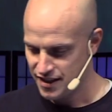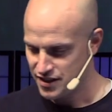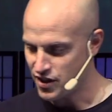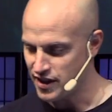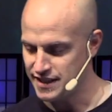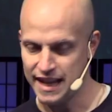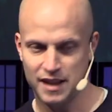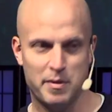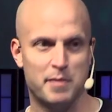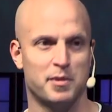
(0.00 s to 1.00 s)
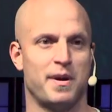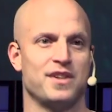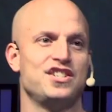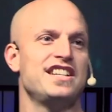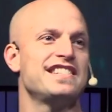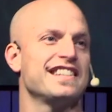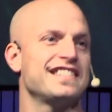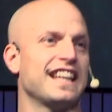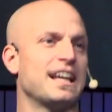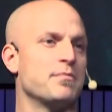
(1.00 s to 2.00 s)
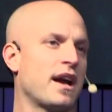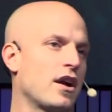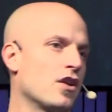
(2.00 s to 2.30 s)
started telling people about Jesus, like in my